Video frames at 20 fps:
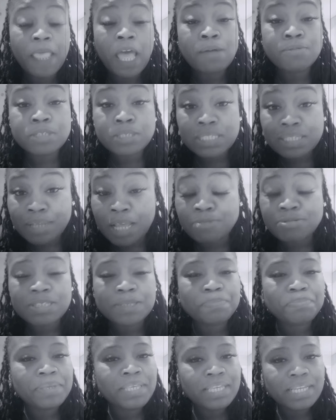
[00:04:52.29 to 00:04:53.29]
I'm, I'm
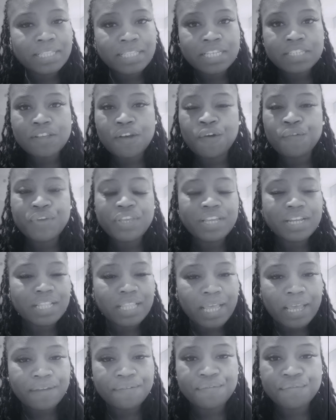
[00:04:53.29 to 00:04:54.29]
speaking this over your
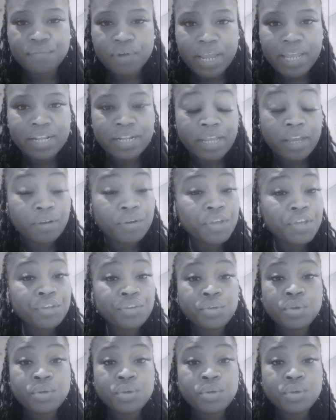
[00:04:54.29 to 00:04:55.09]
life right now.